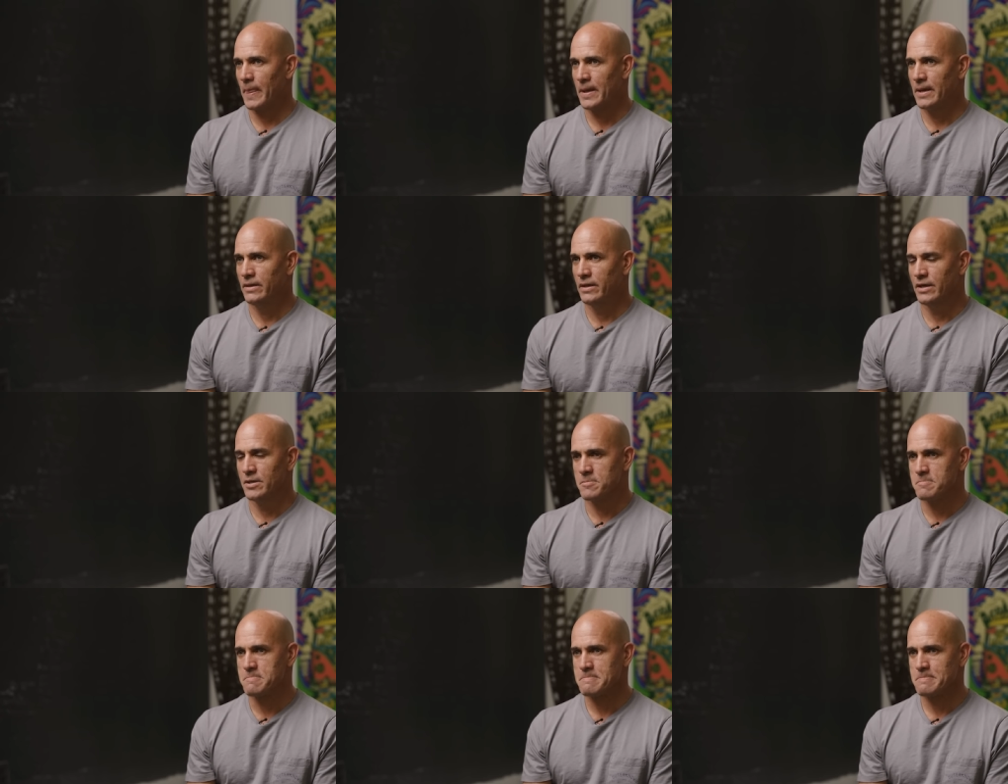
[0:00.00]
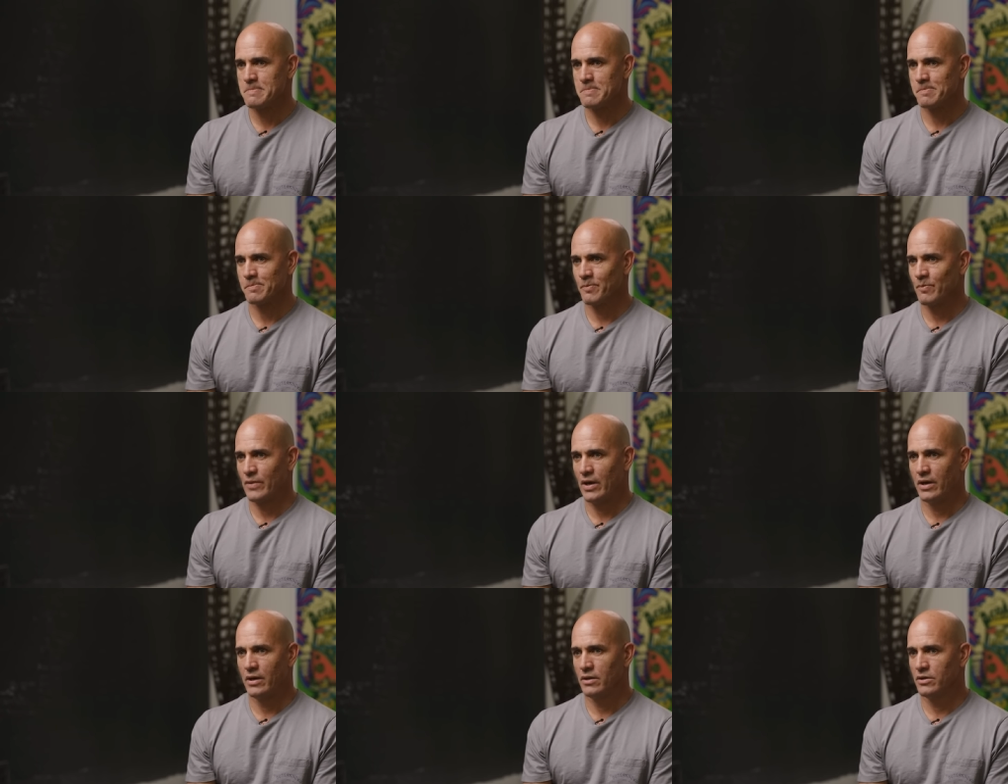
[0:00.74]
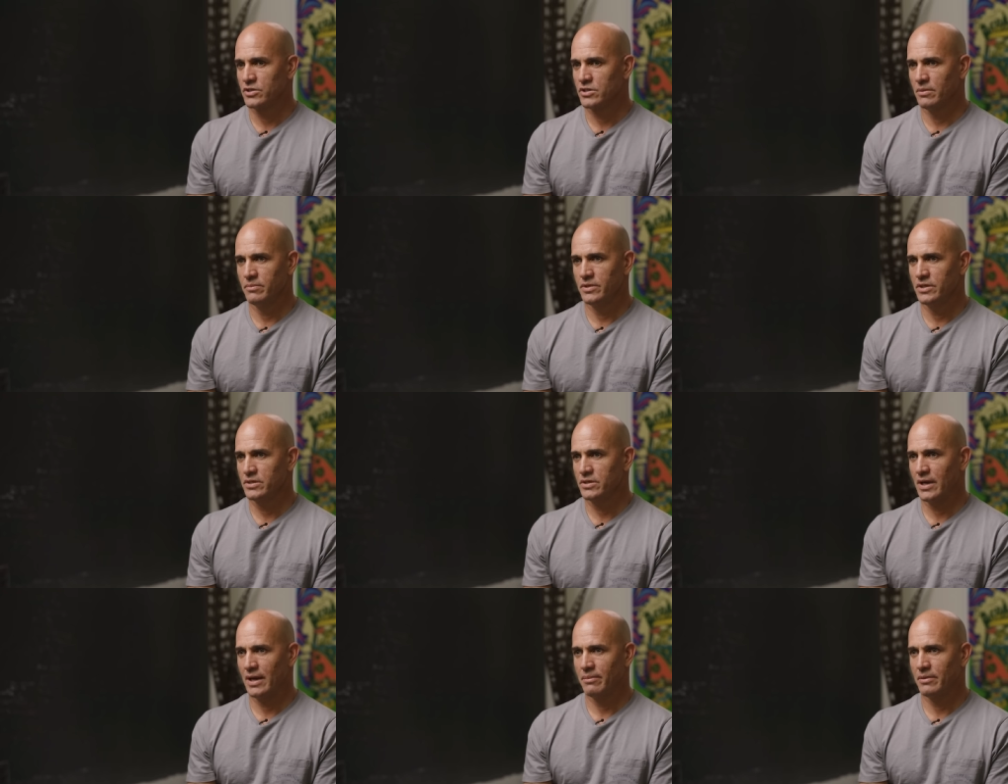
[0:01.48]
And then I don't know, something
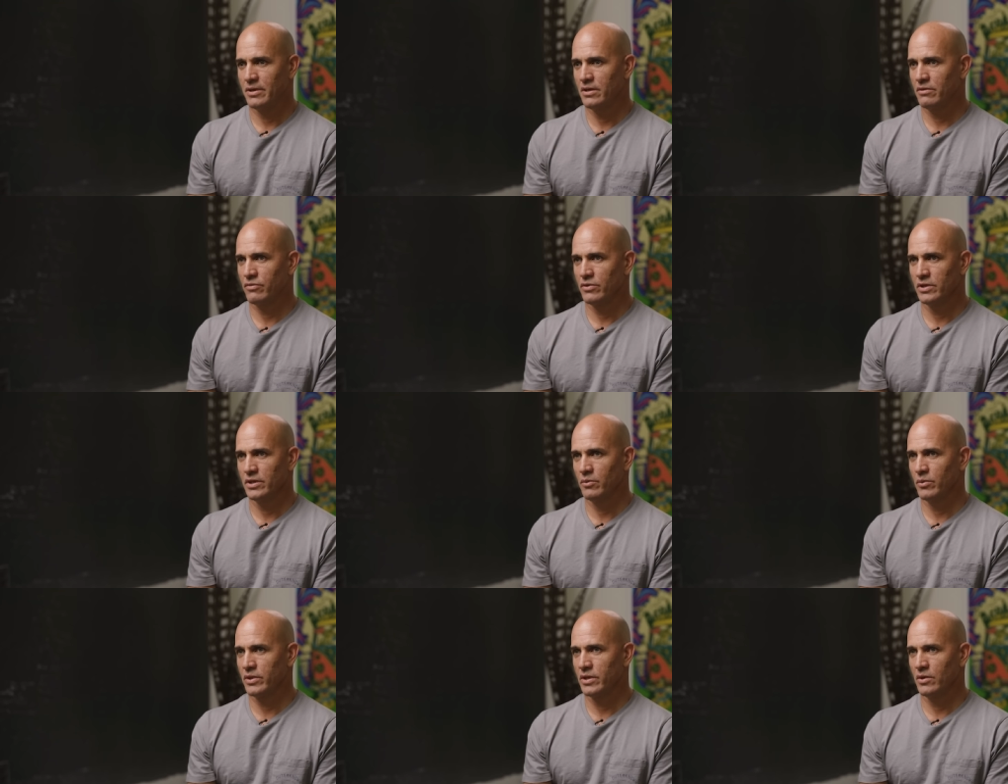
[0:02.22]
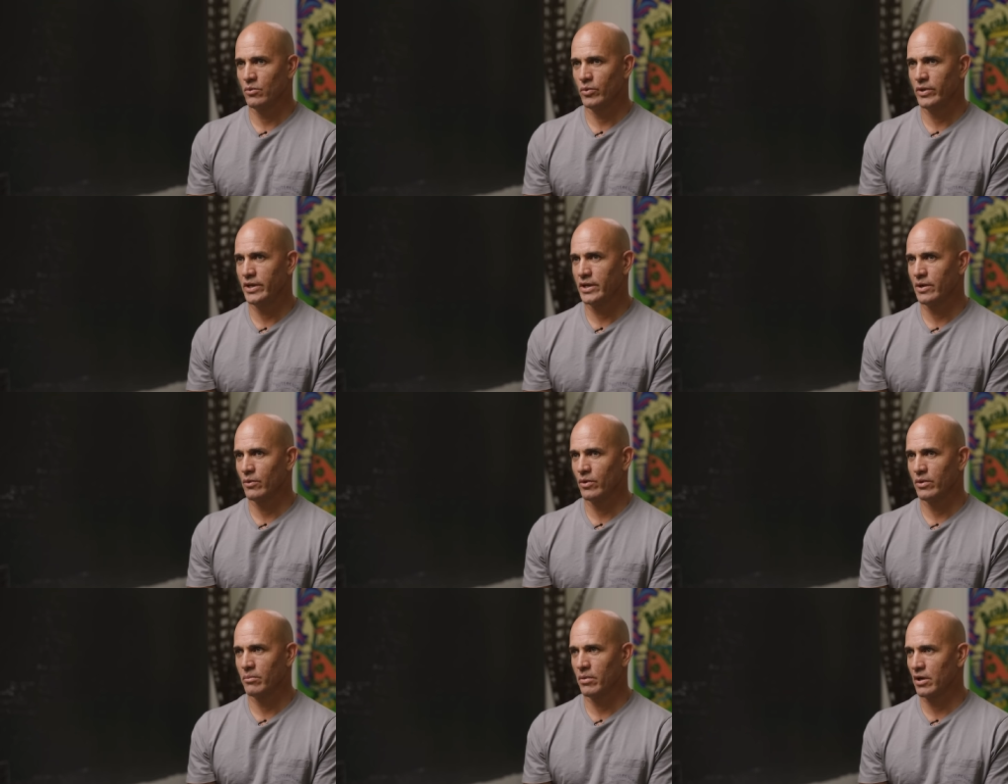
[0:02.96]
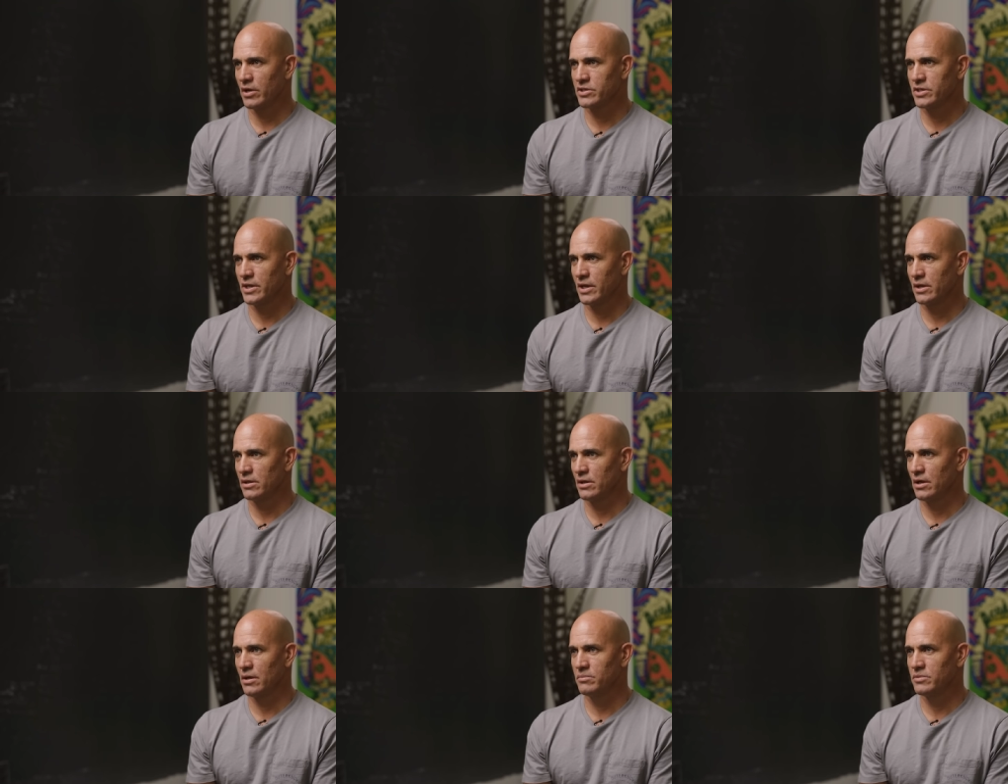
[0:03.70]
just happened differently. Within a week, I went and bought a set of
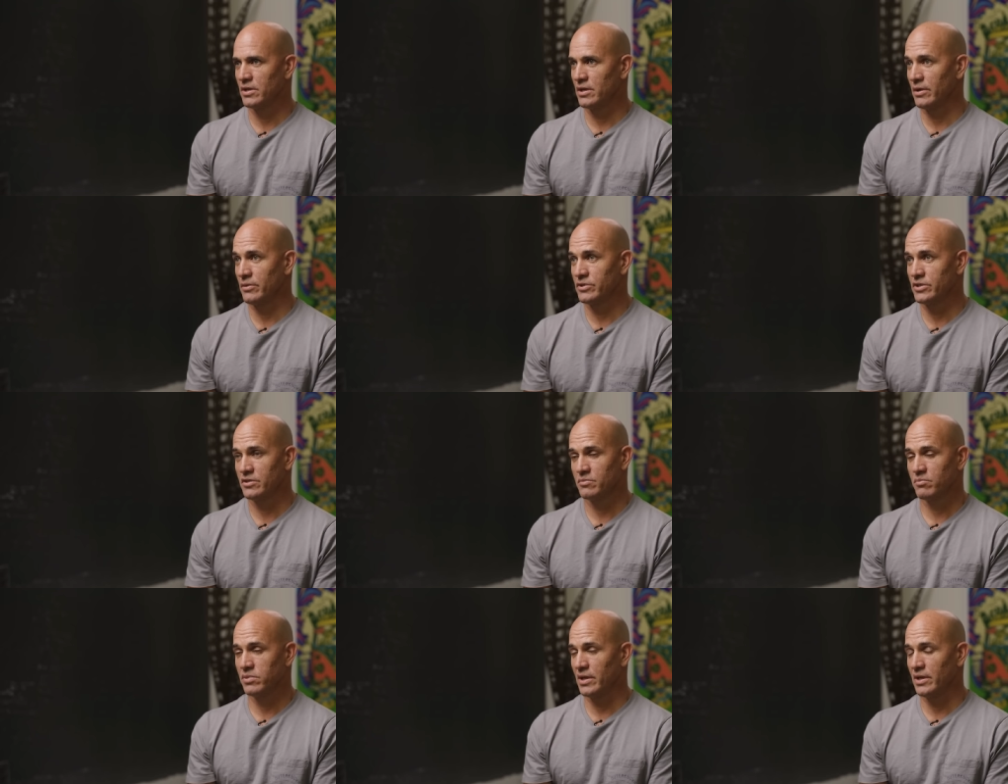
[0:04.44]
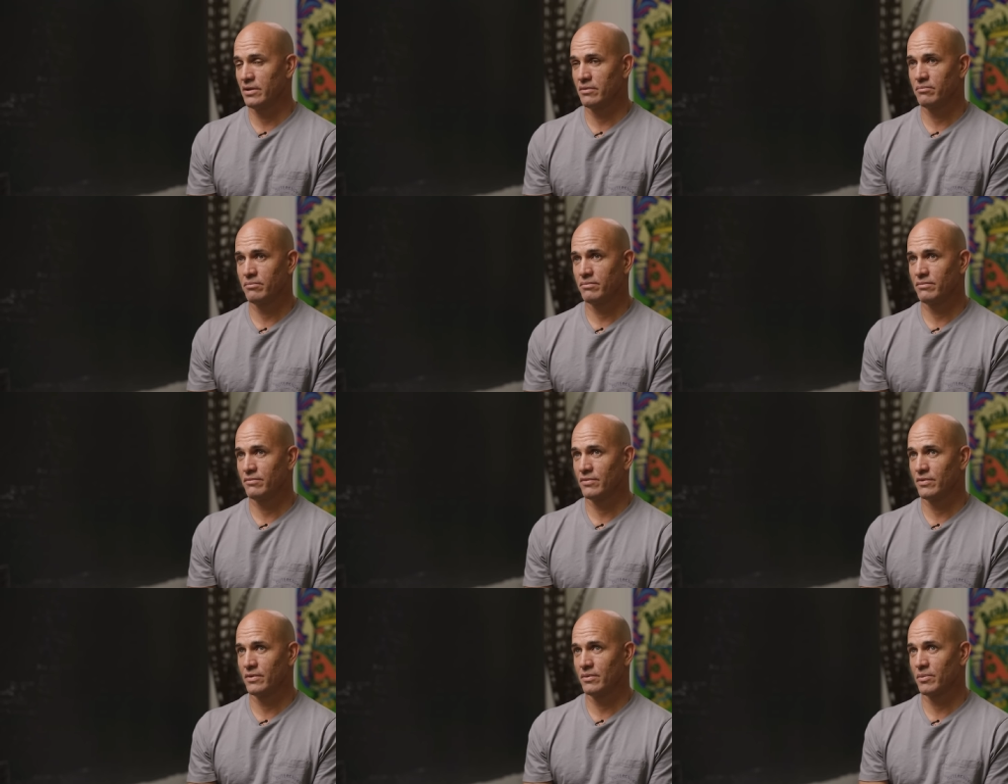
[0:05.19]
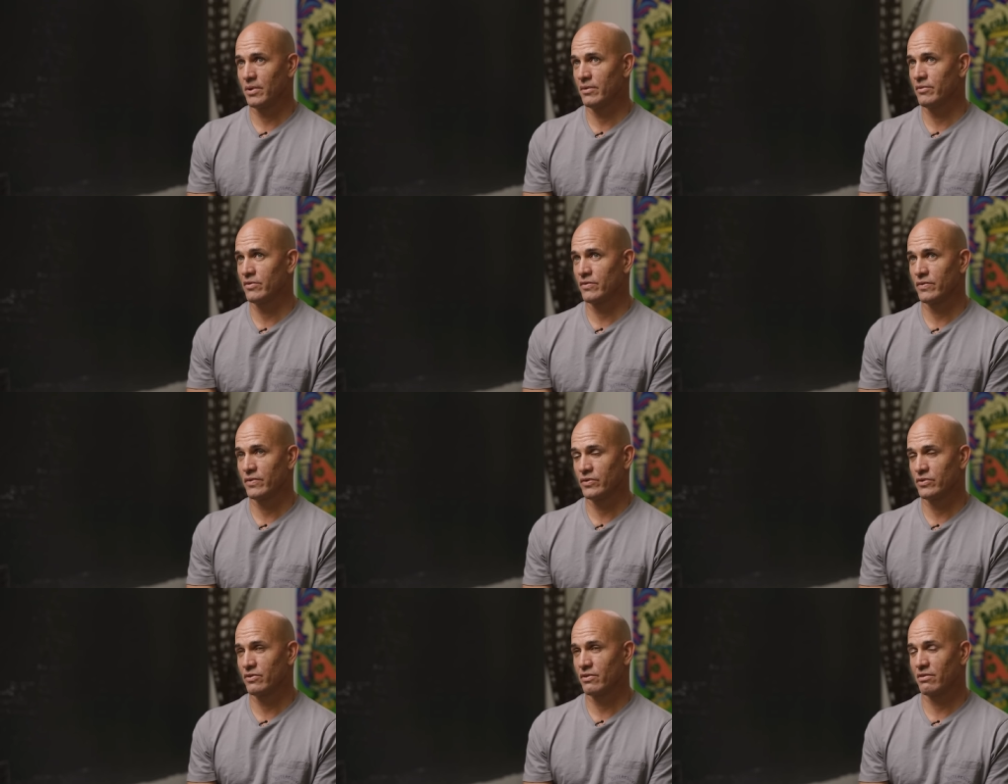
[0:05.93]
clubs and I was just playing for probably for the
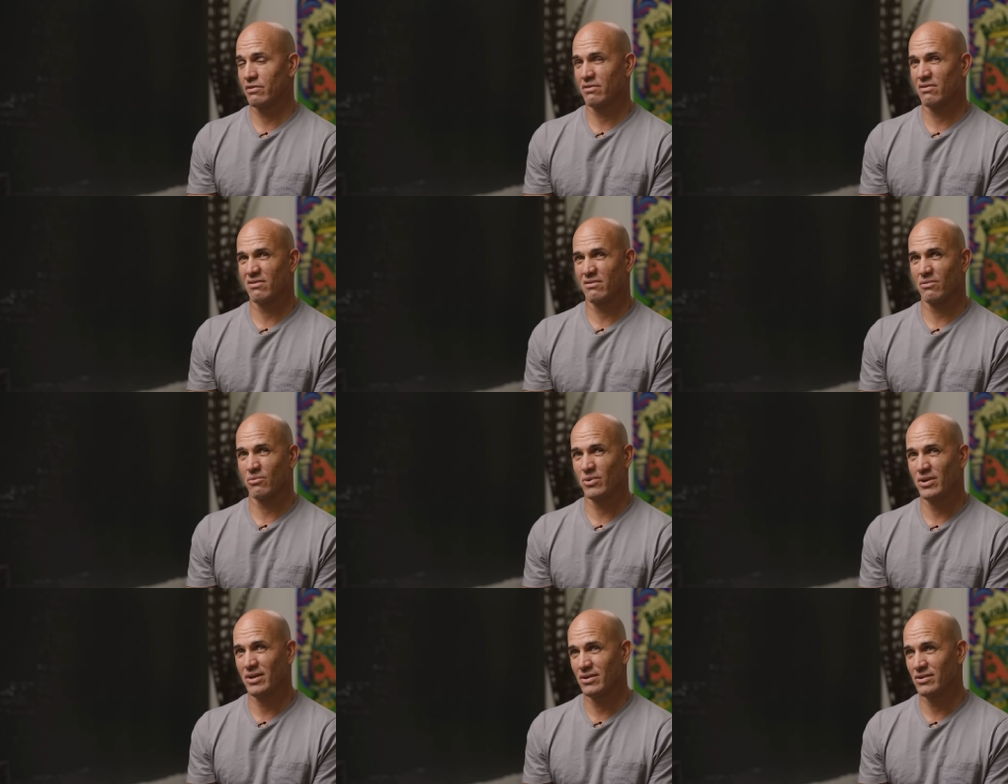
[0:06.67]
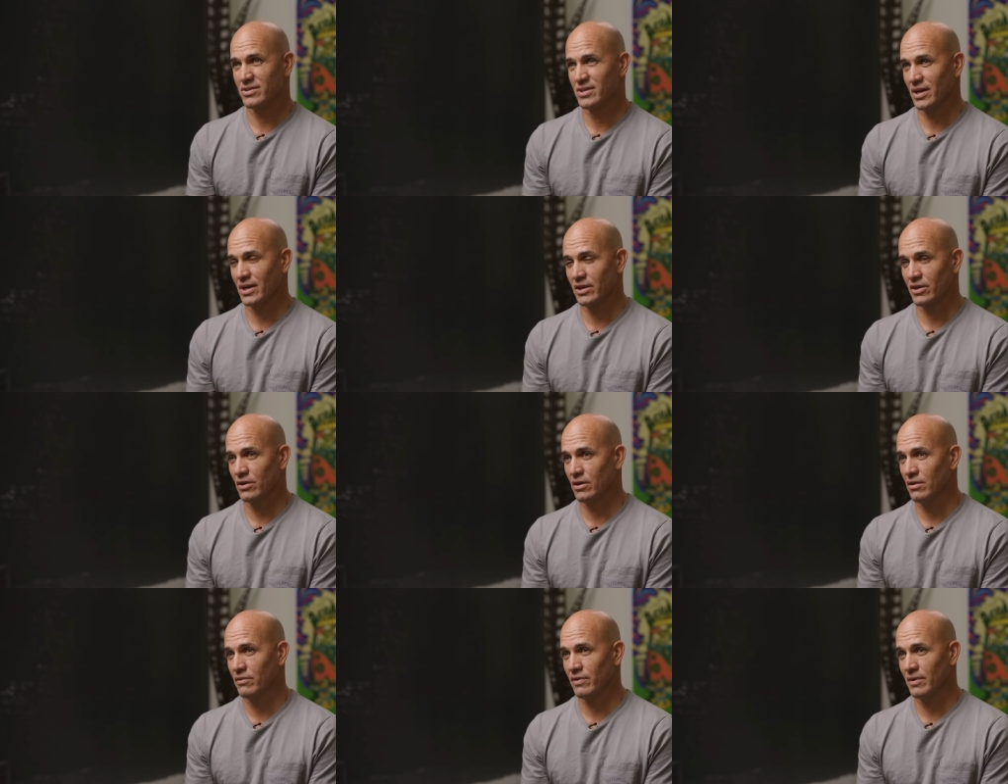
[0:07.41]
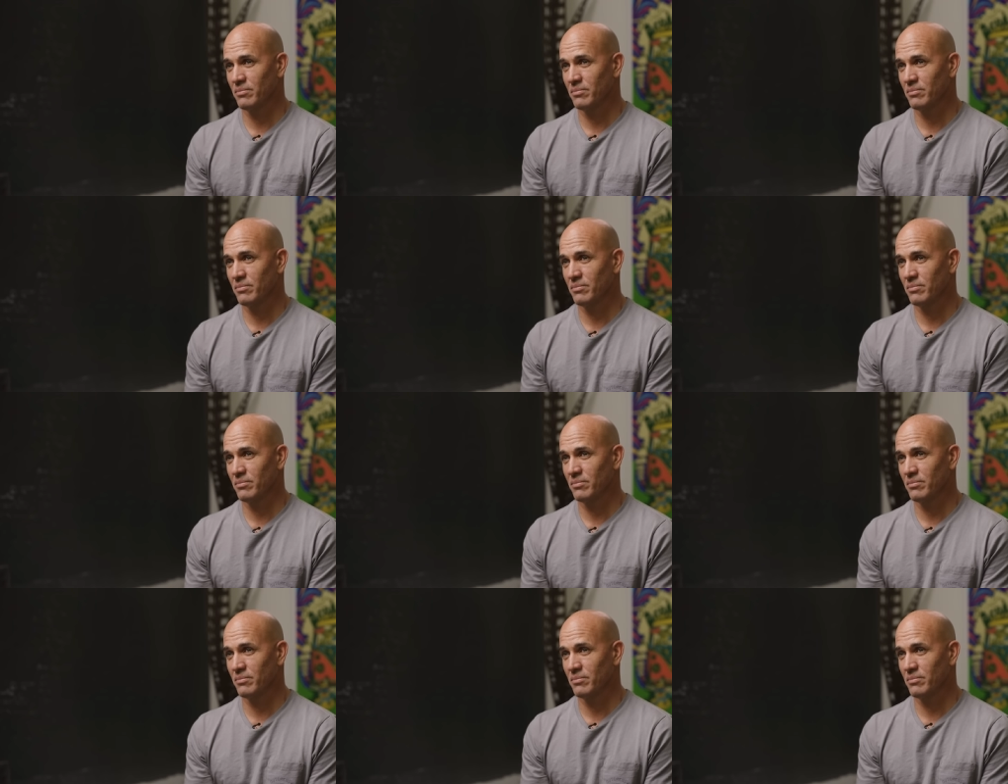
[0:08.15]
first three years I got into golf.